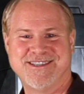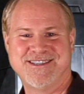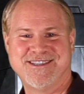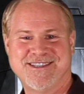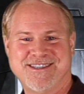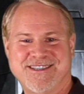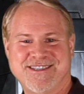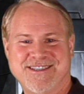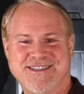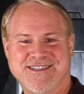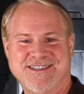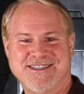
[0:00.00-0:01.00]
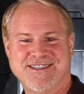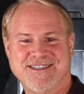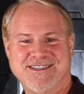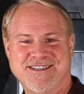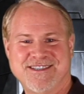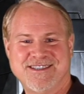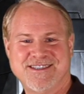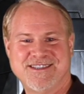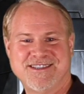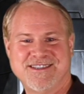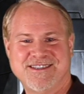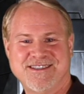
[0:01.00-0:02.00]

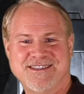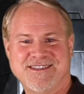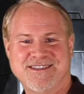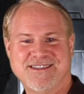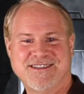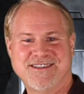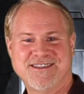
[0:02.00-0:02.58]
(silence)